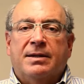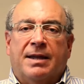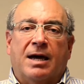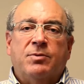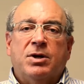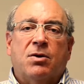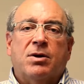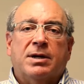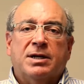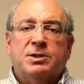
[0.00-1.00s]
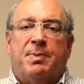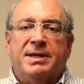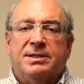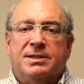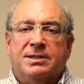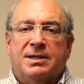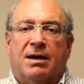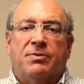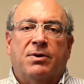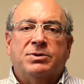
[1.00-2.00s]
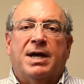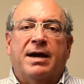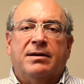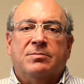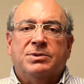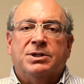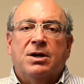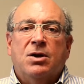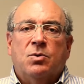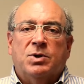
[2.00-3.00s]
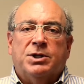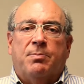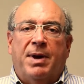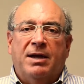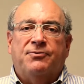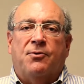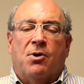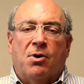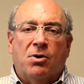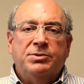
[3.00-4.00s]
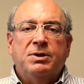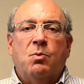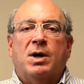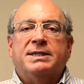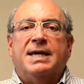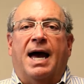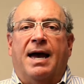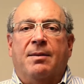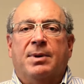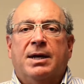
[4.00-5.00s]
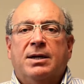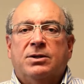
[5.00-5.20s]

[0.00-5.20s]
Non-recurring expenses are those items which are paid for only one time